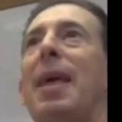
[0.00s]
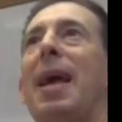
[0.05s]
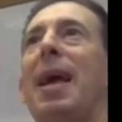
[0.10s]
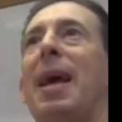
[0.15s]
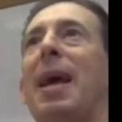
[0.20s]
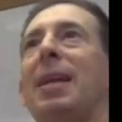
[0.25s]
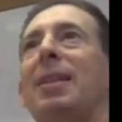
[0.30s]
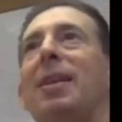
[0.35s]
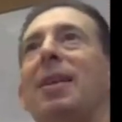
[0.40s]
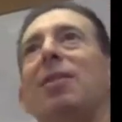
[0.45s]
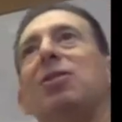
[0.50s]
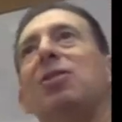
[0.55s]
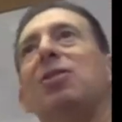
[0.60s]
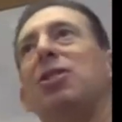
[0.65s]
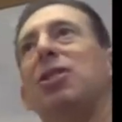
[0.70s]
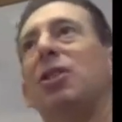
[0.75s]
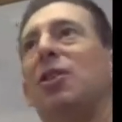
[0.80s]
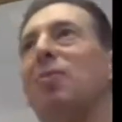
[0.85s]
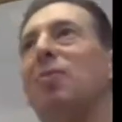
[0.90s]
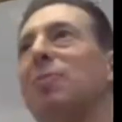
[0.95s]
And there's
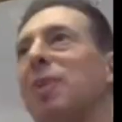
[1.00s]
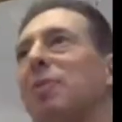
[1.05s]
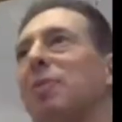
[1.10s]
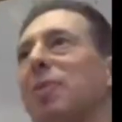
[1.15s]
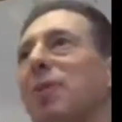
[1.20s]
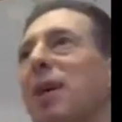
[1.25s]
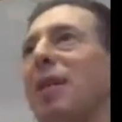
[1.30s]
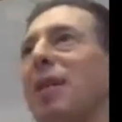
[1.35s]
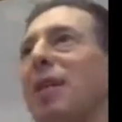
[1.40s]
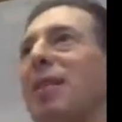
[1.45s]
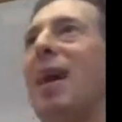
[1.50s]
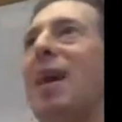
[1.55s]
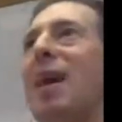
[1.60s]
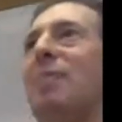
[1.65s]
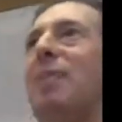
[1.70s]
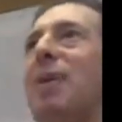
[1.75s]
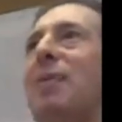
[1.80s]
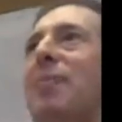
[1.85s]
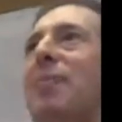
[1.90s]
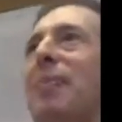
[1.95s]
still people like
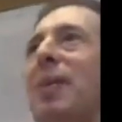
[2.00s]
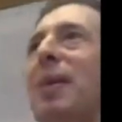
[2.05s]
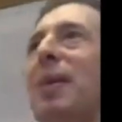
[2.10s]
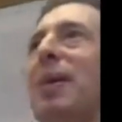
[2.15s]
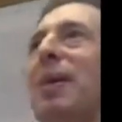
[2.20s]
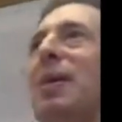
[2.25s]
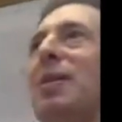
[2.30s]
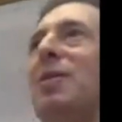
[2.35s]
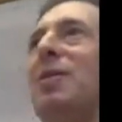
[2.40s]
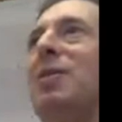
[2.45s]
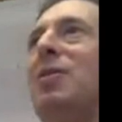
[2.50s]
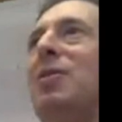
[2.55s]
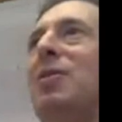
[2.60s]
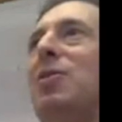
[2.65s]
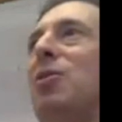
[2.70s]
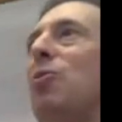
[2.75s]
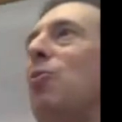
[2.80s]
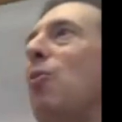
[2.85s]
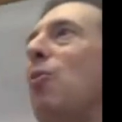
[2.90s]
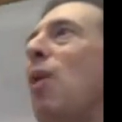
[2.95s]
that, but
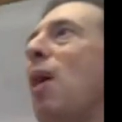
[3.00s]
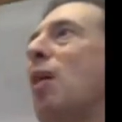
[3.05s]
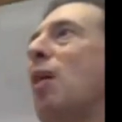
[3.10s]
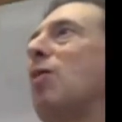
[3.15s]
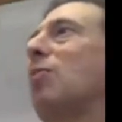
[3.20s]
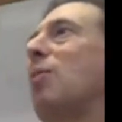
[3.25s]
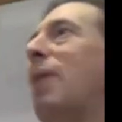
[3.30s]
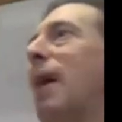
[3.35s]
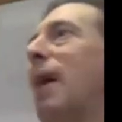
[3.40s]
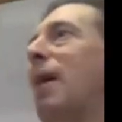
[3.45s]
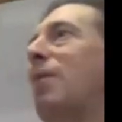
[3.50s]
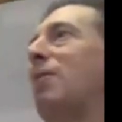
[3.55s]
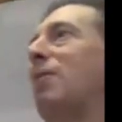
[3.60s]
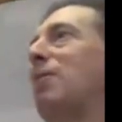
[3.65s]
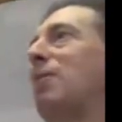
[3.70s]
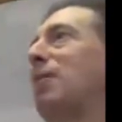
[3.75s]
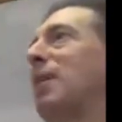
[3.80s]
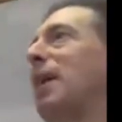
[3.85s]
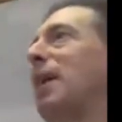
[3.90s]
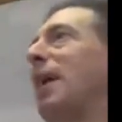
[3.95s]
to walk
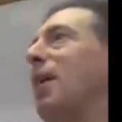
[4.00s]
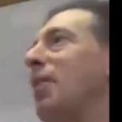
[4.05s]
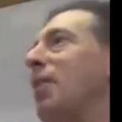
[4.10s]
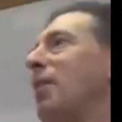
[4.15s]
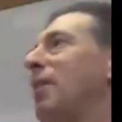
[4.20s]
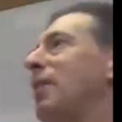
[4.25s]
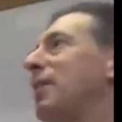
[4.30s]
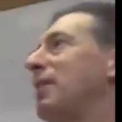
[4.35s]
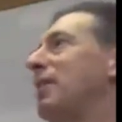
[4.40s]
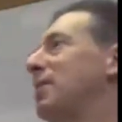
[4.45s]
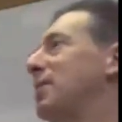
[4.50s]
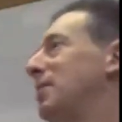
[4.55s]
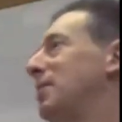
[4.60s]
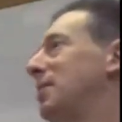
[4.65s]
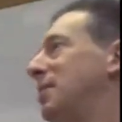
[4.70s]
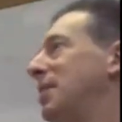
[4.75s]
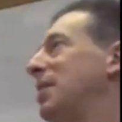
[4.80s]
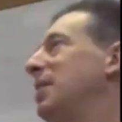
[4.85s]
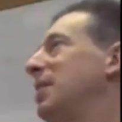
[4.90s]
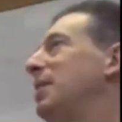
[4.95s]
around the area is to
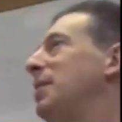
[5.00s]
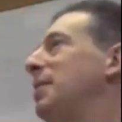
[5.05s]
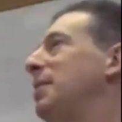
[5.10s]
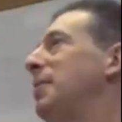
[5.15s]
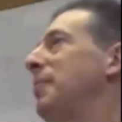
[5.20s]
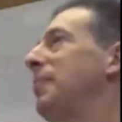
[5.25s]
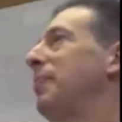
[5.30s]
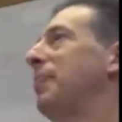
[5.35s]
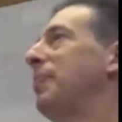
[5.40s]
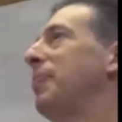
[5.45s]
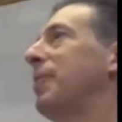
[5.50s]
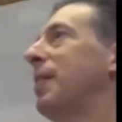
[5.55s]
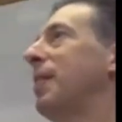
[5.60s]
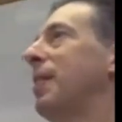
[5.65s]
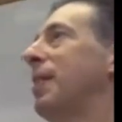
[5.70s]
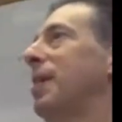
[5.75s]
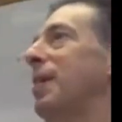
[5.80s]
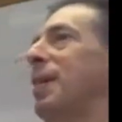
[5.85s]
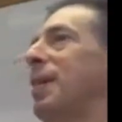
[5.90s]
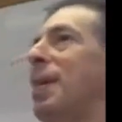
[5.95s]
see
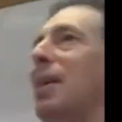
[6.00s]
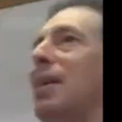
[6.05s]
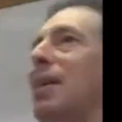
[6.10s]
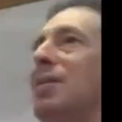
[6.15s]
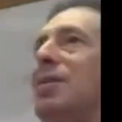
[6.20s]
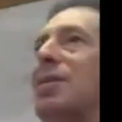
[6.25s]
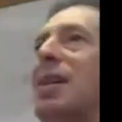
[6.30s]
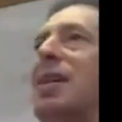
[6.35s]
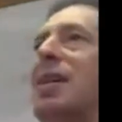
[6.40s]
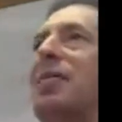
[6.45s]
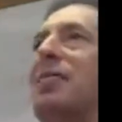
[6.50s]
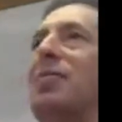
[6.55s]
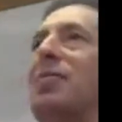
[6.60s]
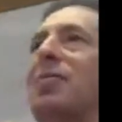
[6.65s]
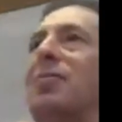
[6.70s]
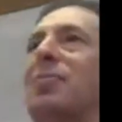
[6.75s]
a kind of